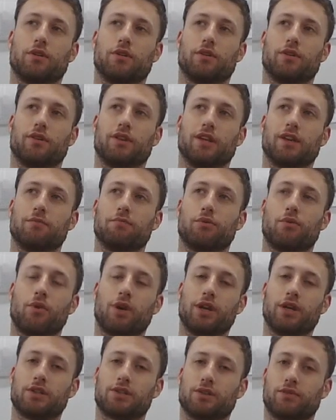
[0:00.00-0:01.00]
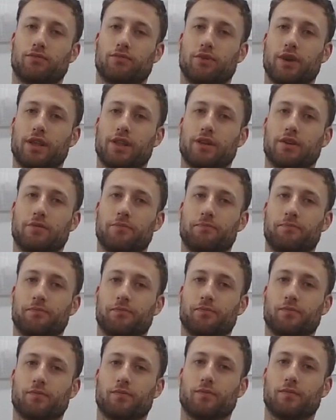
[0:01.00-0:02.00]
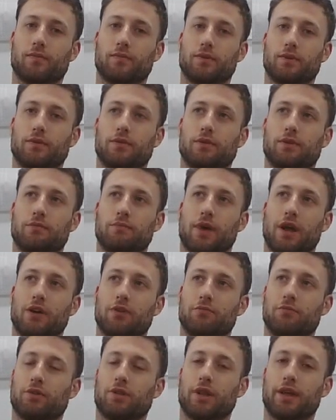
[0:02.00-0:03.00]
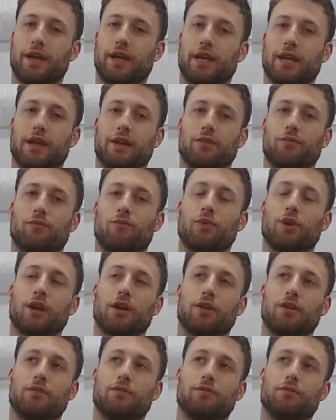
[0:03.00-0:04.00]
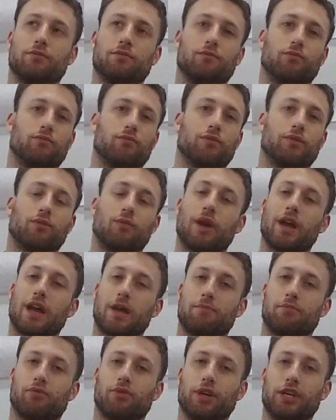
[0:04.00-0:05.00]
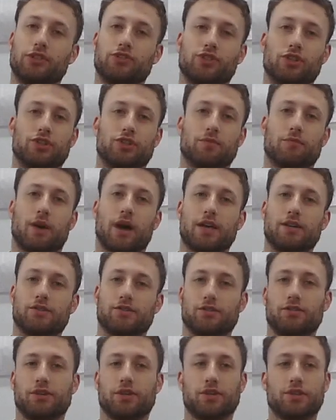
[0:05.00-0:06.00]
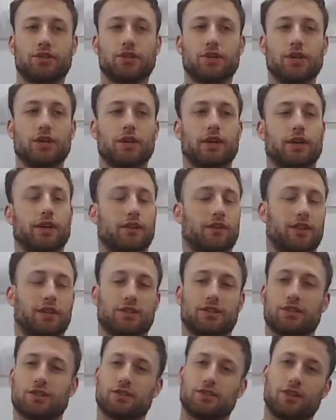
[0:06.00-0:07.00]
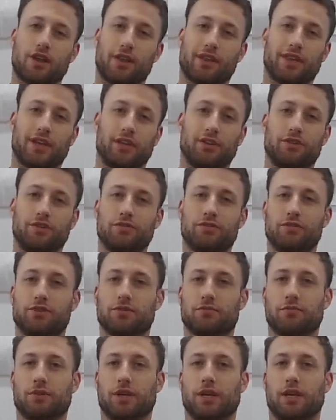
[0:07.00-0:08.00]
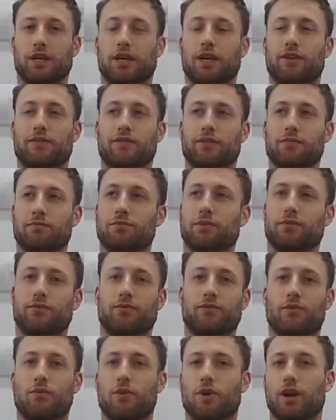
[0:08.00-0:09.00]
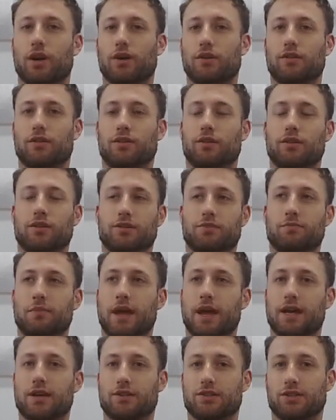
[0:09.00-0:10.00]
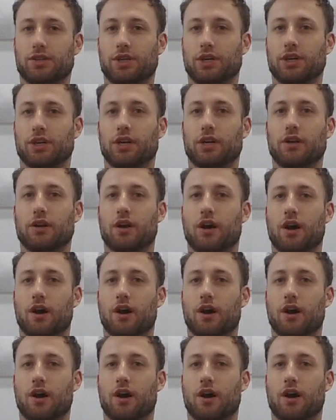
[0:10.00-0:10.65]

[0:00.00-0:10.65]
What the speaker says: the importance of rhythm in my own playing and the way I preach it to my students. This is nothing new to me, even before this past year.